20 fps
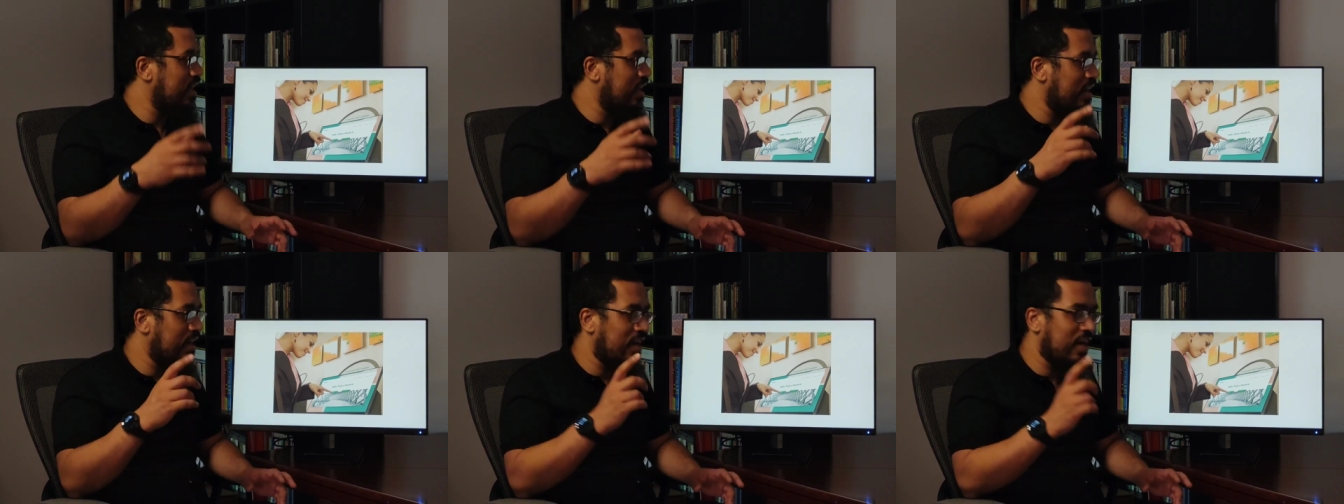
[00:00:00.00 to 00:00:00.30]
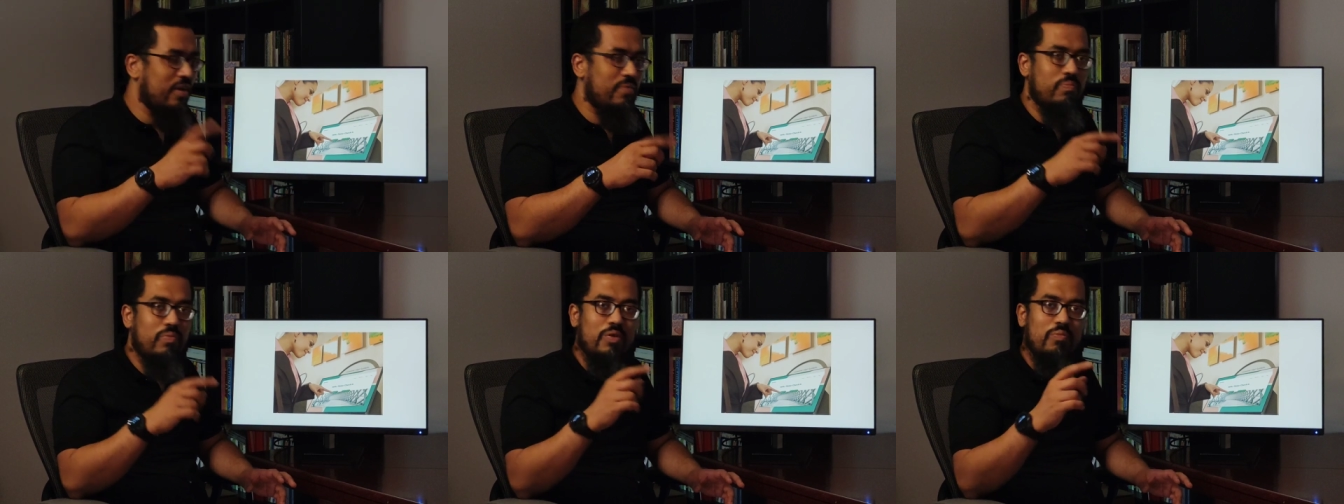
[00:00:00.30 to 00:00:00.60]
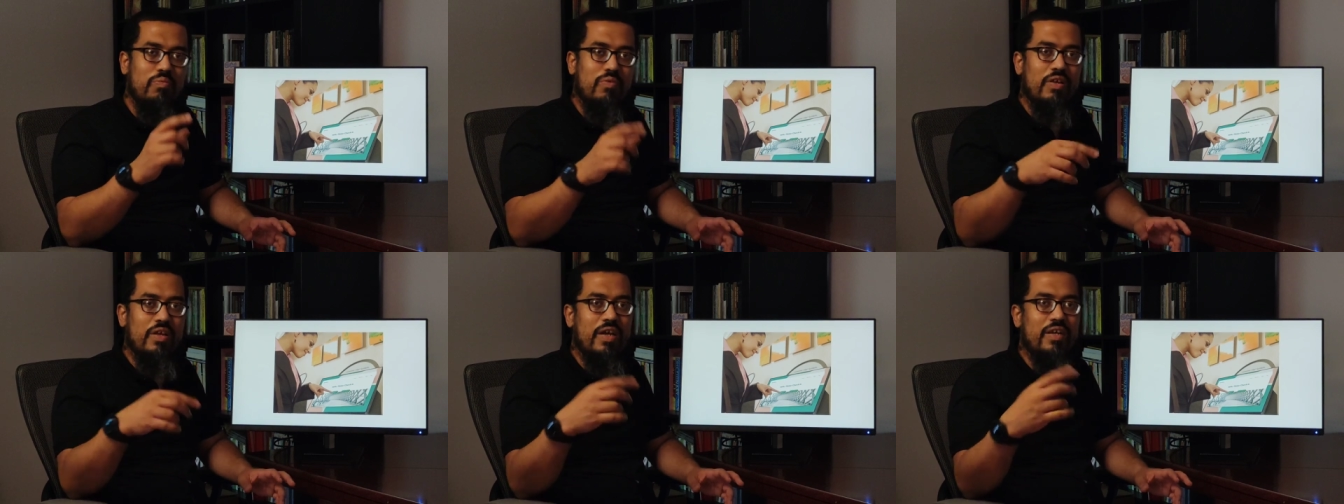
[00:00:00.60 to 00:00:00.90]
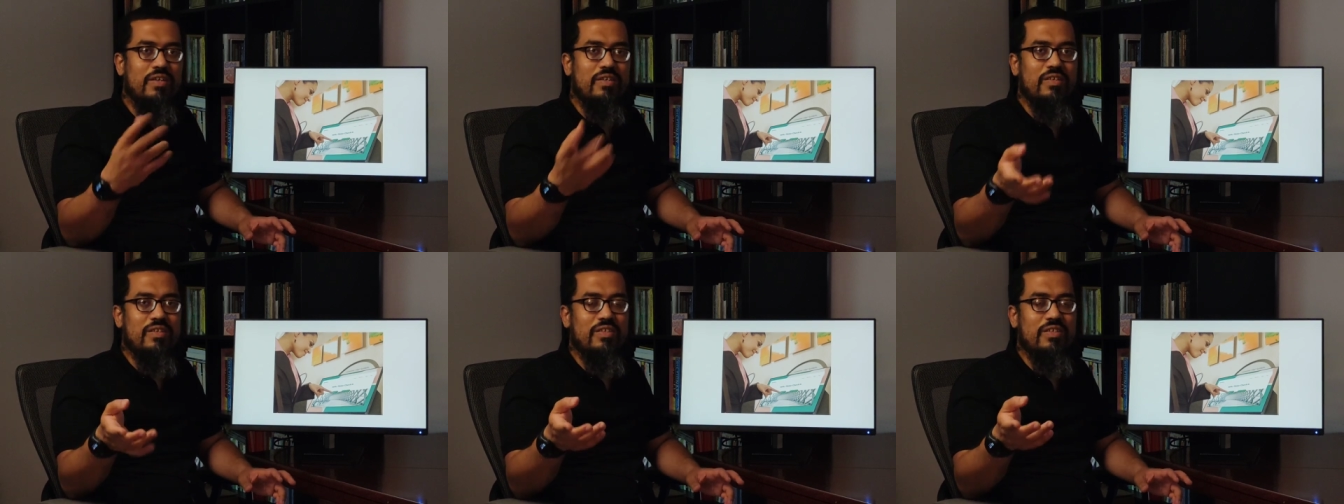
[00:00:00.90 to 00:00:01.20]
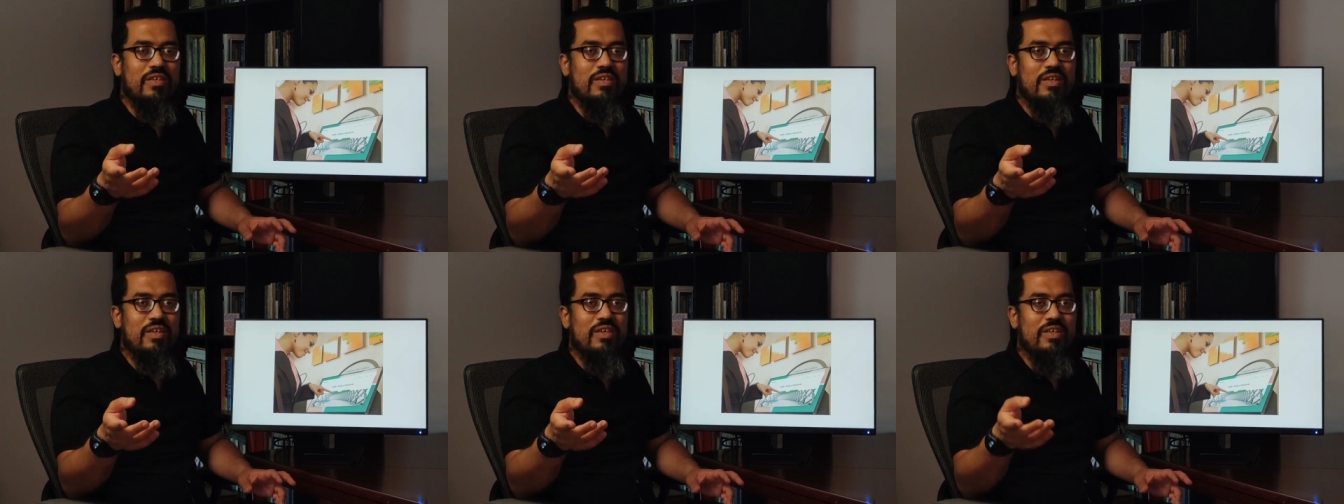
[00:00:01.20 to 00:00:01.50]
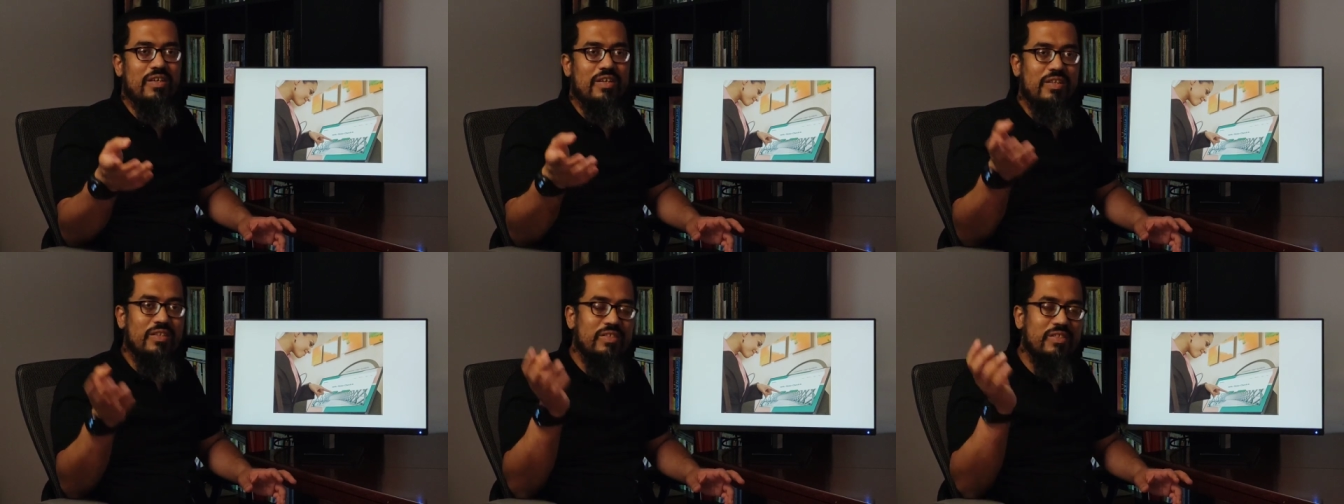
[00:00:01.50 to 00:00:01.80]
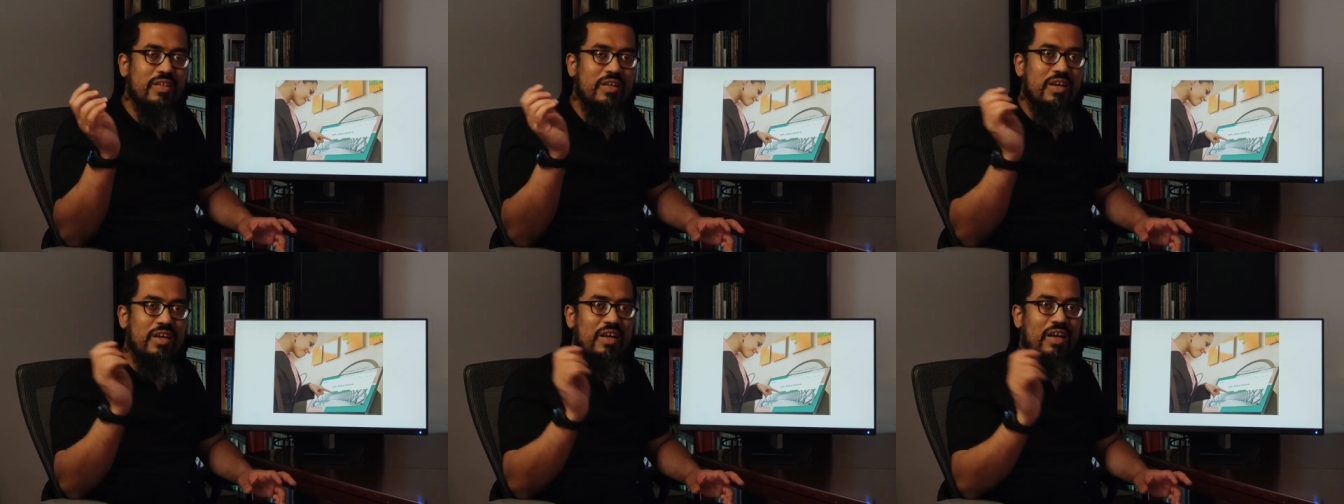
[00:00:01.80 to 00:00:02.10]
and let people enter their
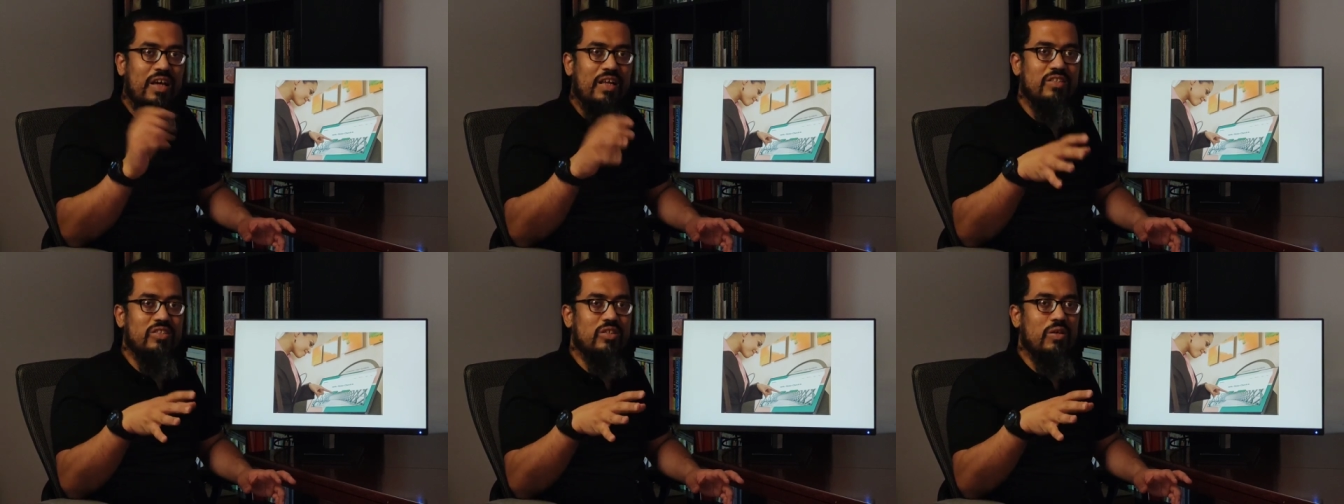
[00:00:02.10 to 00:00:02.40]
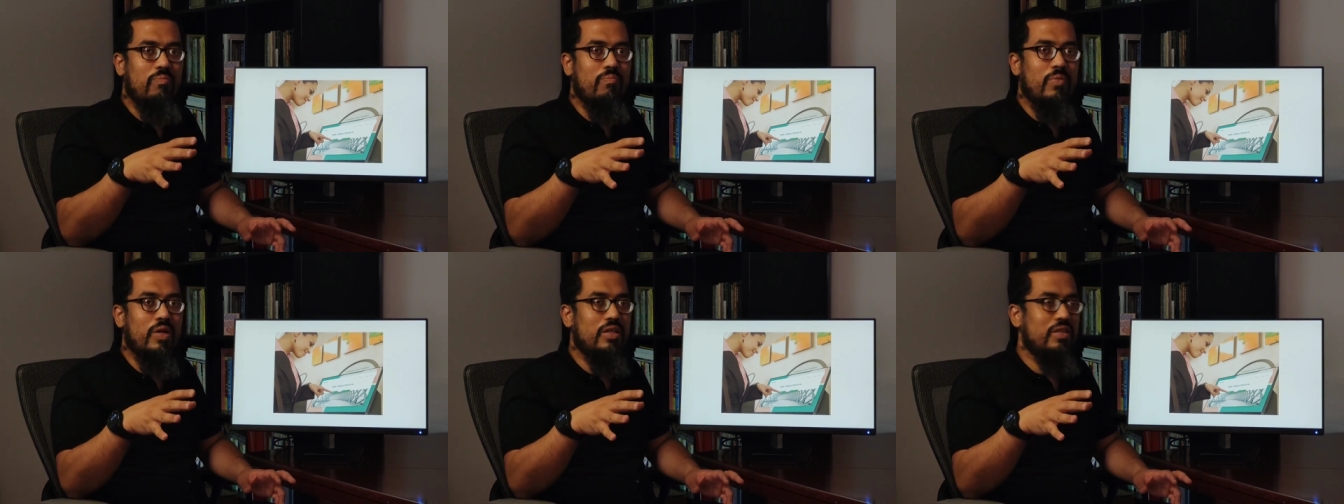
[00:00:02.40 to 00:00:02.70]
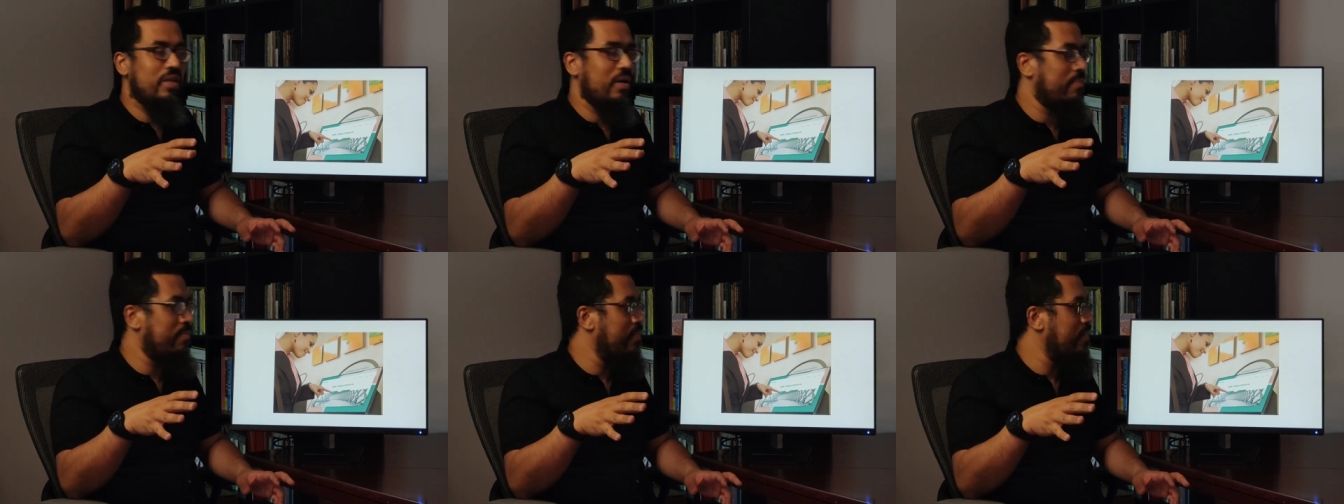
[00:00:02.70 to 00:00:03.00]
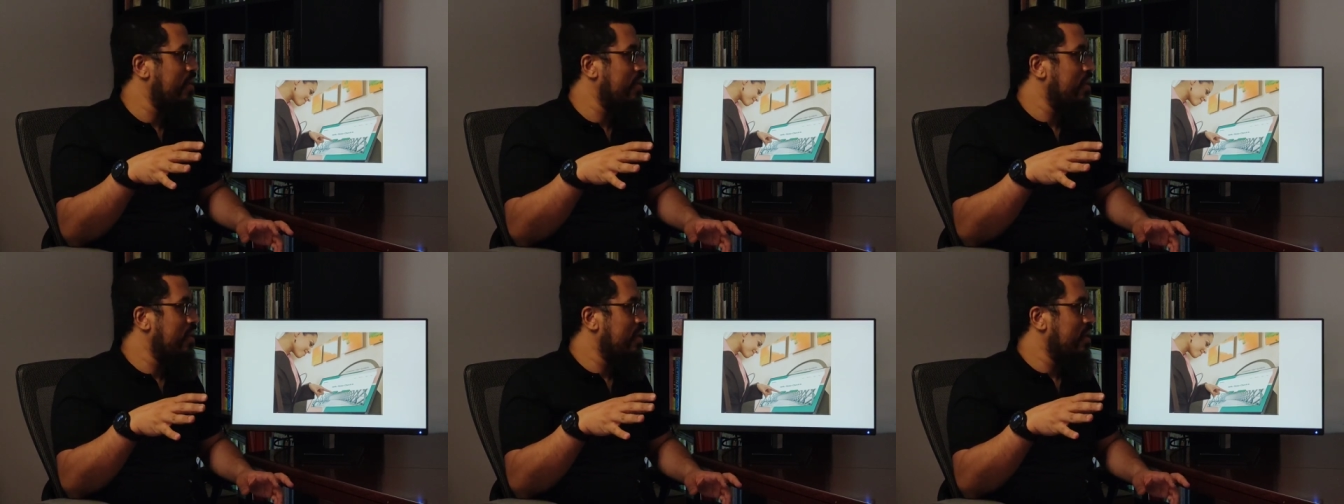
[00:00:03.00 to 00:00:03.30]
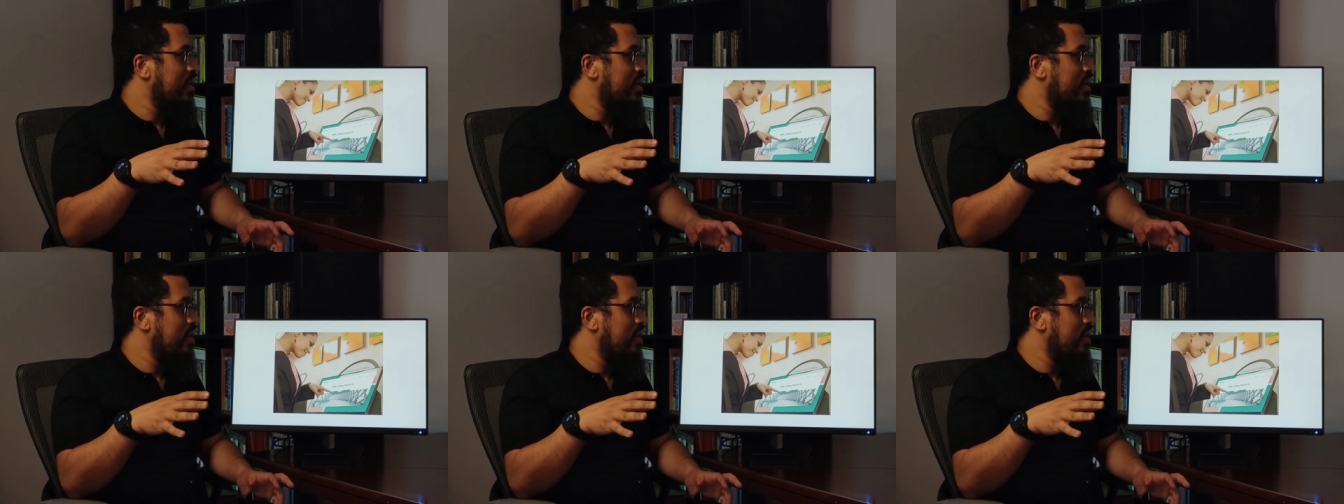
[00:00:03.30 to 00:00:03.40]
details and submit them